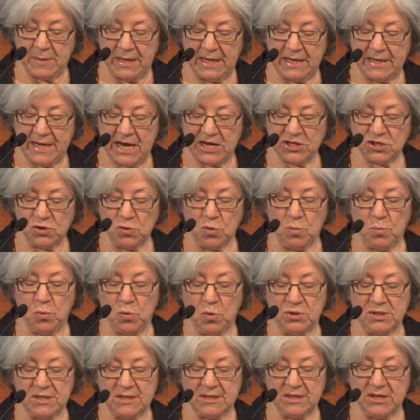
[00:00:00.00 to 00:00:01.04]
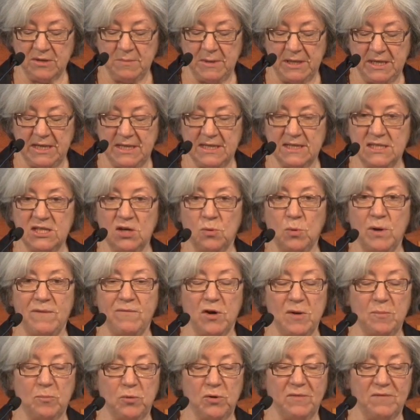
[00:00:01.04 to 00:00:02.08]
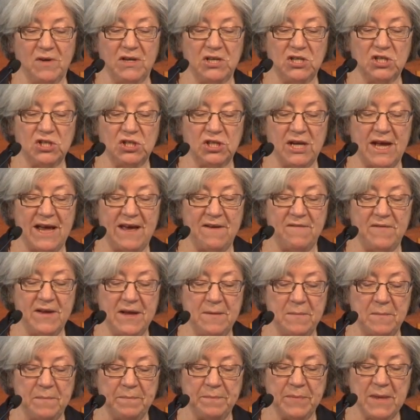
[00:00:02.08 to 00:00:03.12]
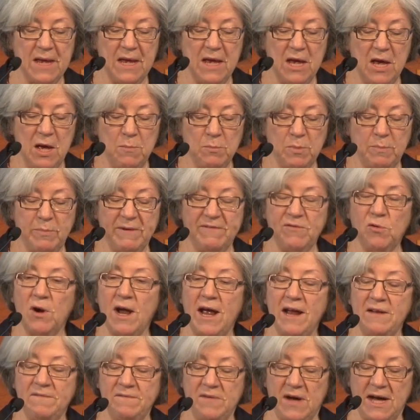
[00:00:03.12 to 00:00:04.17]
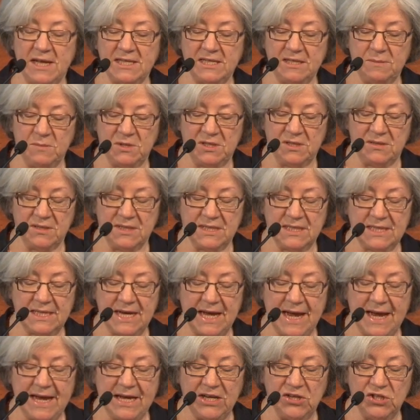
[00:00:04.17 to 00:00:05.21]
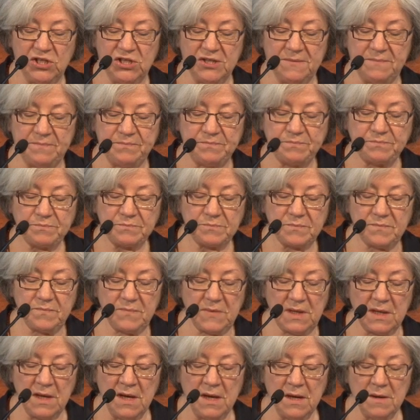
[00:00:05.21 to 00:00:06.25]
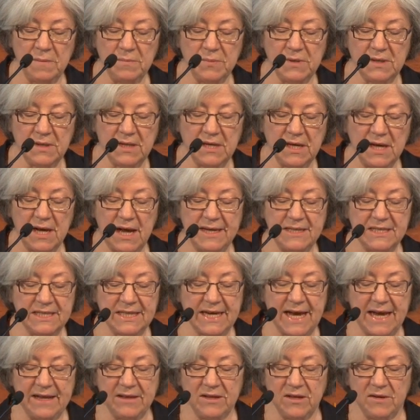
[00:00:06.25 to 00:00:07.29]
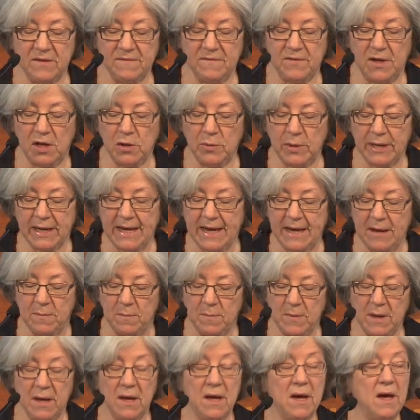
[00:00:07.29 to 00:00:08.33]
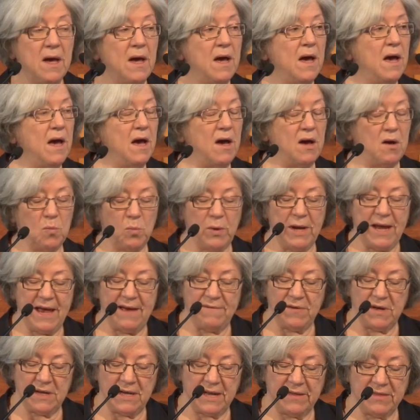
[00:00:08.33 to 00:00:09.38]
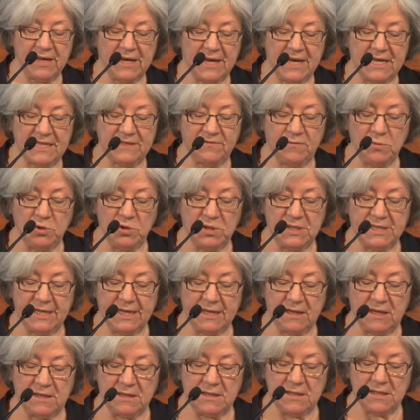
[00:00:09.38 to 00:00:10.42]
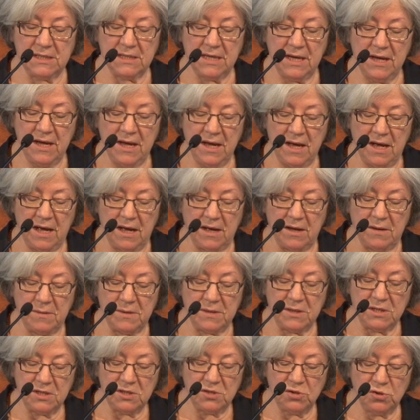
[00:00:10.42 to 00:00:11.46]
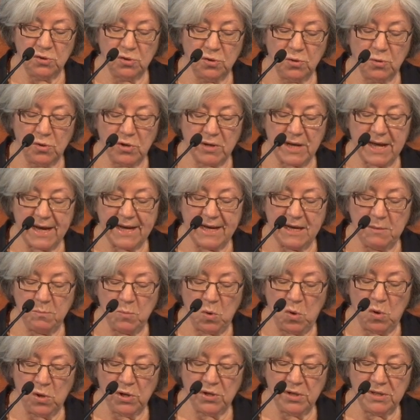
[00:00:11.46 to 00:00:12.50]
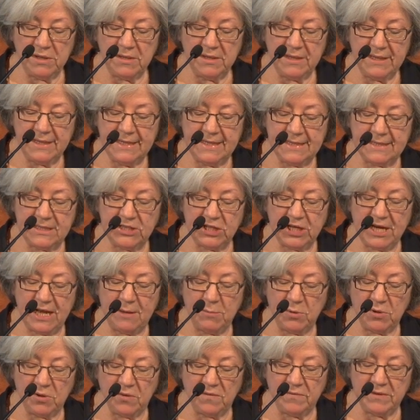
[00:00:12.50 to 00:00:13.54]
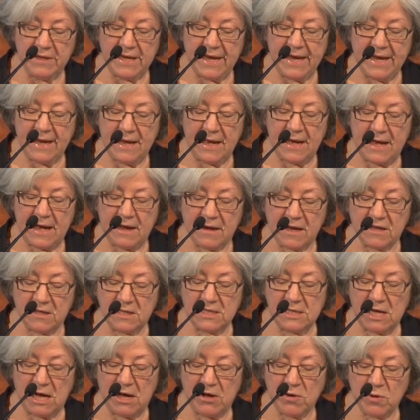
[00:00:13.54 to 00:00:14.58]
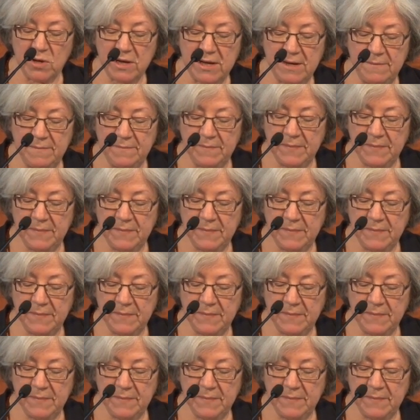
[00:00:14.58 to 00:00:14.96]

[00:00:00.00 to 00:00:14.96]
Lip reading: many national boards and committees, so we're very privileged to have him. But before I invite him to the stage, can I indicate that following him, we have another guest from New Zealand. Tukurangi Morgan is chairman of Ye Arataura,